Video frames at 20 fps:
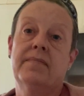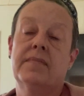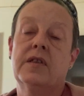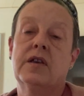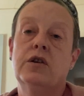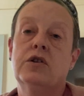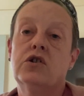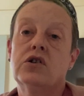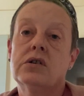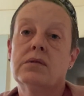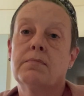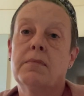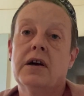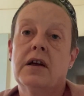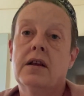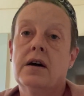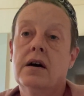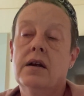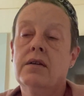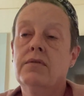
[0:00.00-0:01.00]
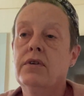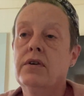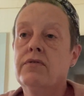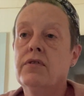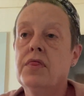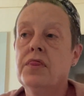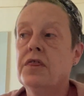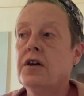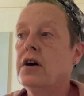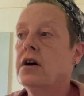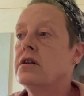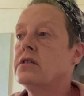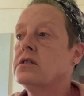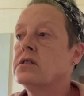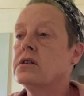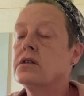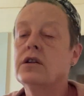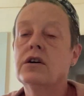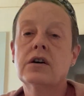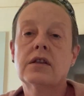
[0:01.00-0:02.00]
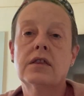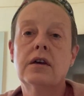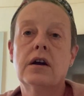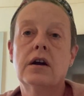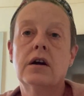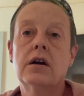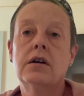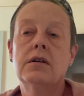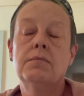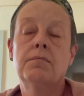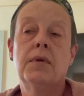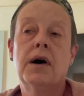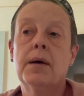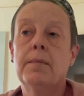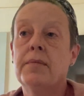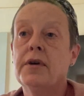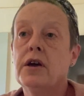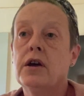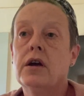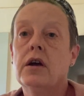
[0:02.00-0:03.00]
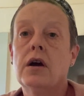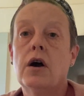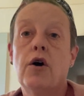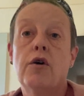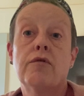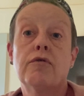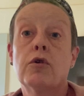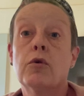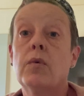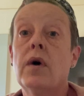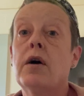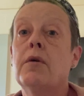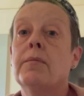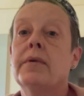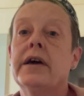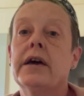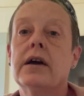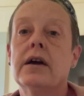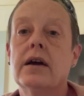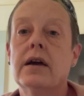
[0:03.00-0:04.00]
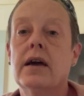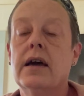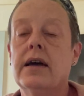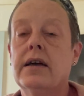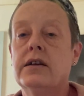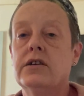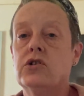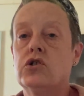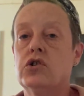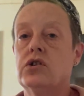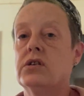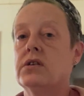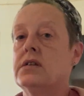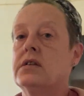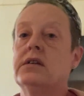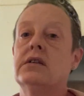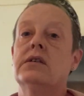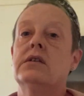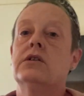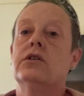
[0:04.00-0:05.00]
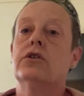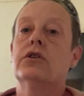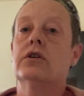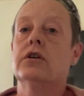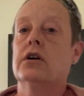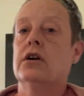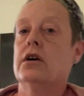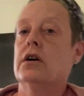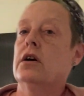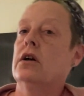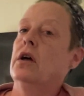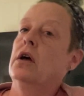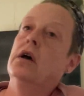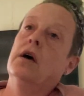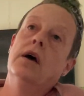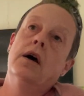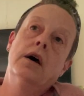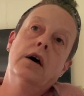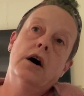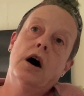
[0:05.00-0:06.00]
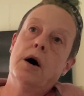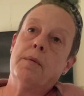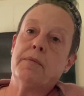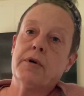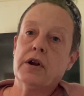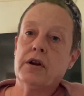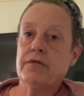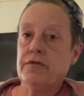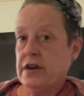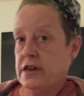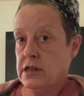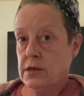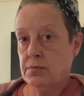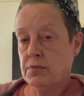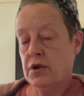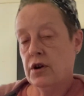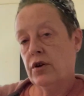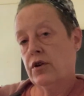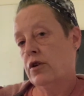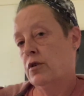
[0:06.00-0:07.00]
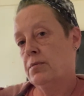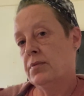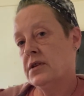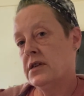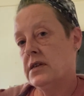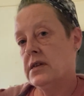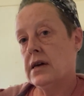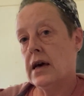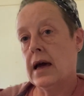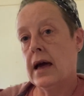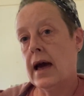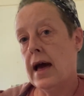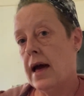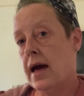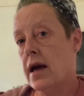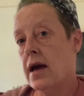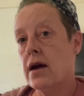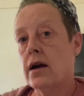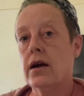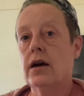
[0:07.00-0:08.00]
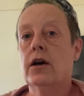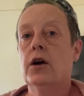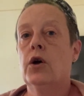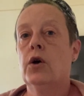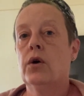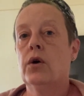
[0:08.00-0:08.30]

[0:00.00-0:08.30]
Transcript: you just might not have even thought to look there. It might be overwhelming, and it's just easier to hop on a Facebook group and say, hey,